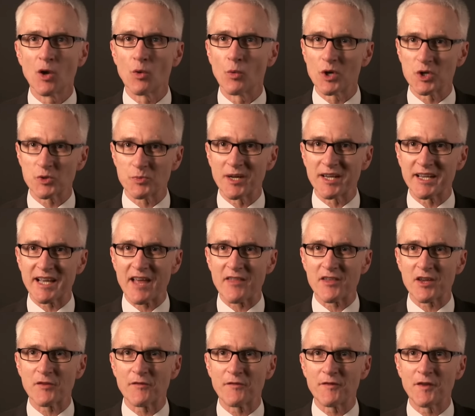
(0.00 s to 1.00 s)
which will
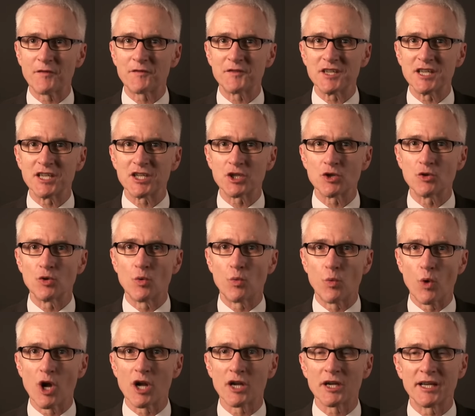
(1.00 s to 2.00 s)
gather 52
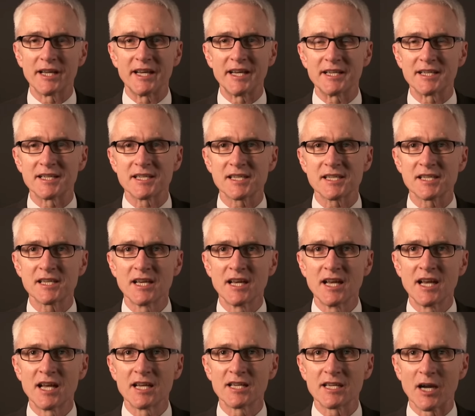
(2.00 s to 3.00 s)
world leaders,
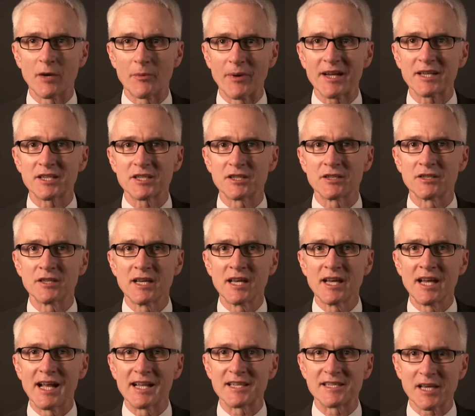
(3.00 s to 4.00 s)
director
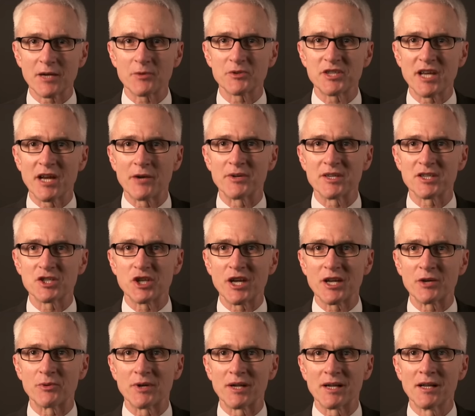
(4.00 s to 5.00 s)
and secretaries
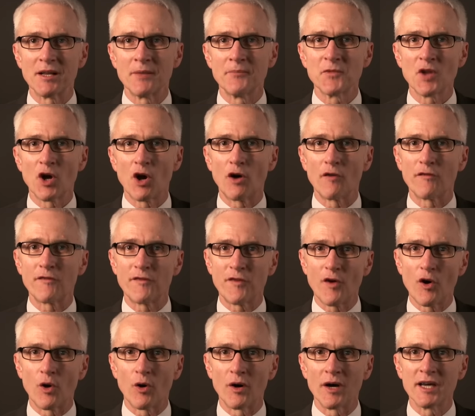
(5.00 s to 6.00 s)
general of
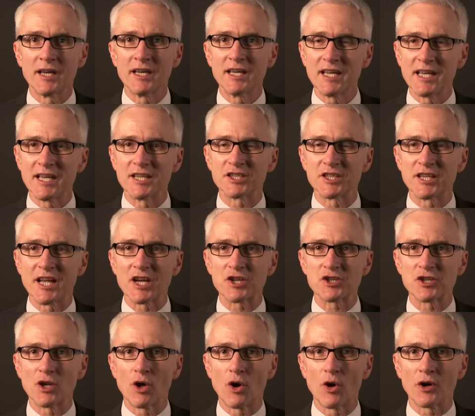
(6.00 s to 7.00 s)
four
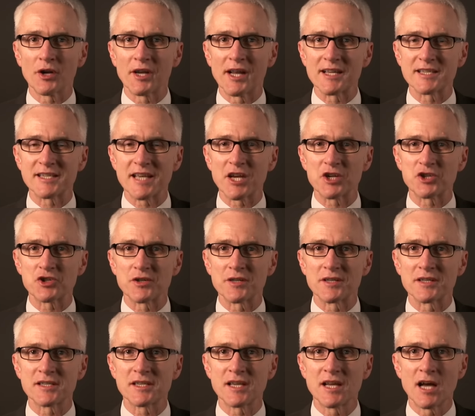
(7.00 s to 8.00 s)
international
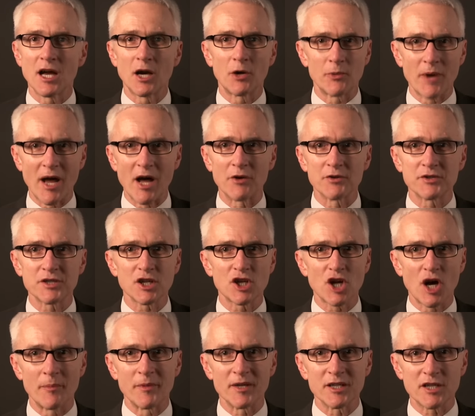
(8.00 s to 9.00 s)
organizations around a
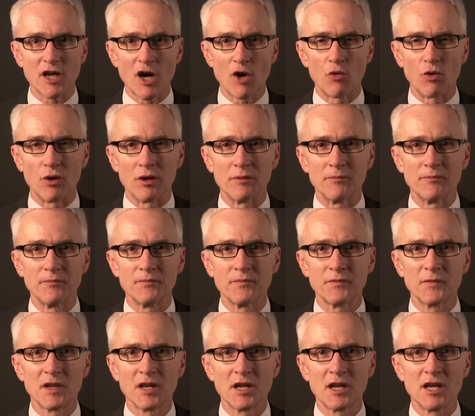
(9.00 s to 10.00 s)
common goal:
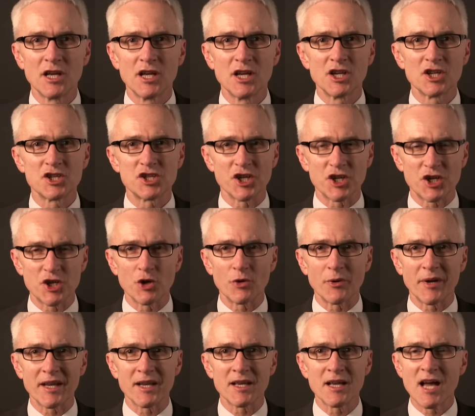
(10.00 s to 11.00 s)

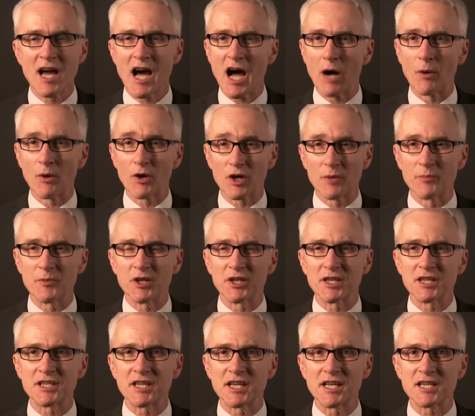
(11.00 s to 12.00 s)
securing our
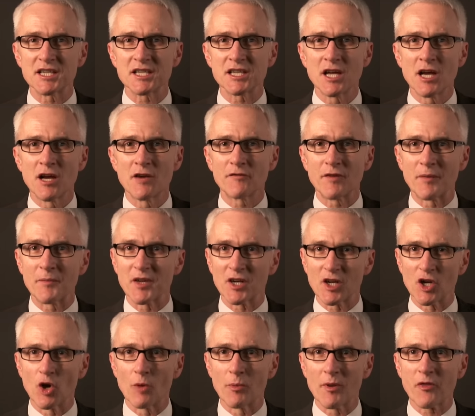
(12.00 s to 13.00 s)
communities from the
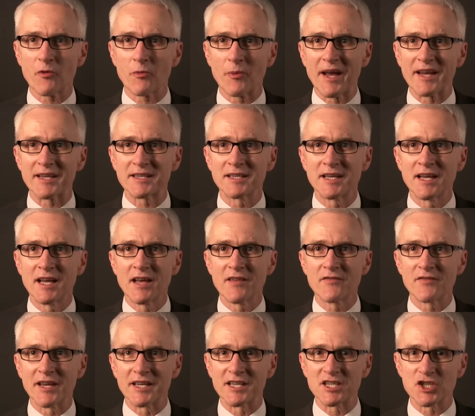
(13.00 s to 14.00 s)
global threat
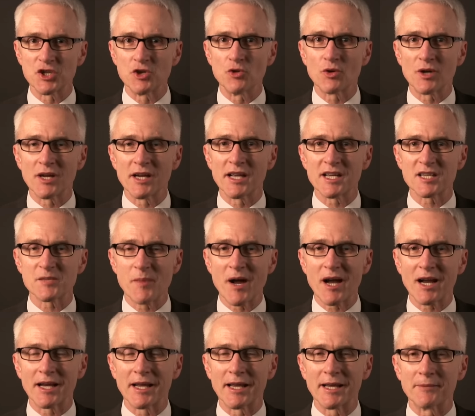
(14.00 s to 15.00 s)
that is nuclear
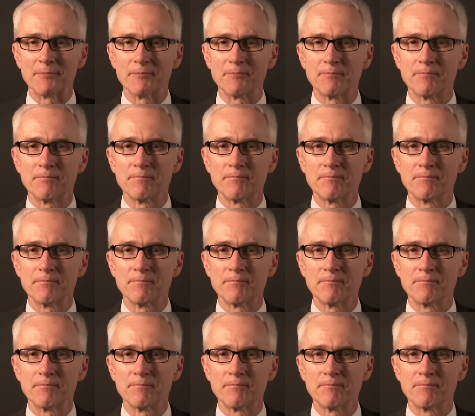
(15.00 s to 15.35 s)
smuggling.